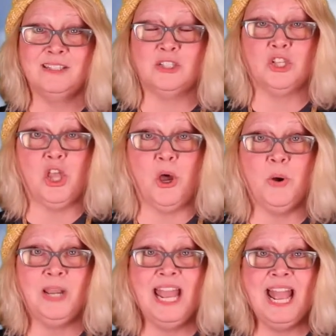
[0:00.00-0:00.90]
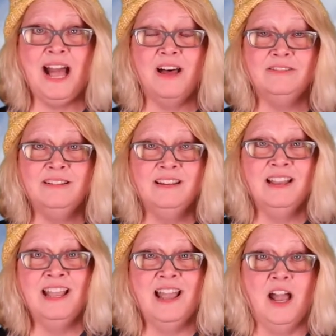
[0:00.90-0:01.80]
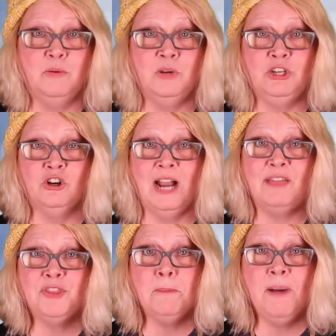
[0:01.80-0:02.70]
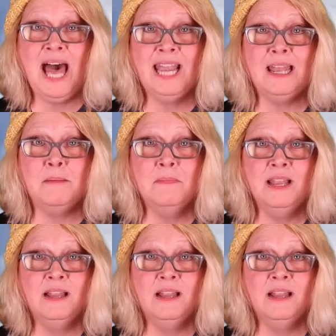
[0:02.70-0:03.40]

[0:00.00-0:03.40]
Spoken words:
Slow down. When you're at the bottom,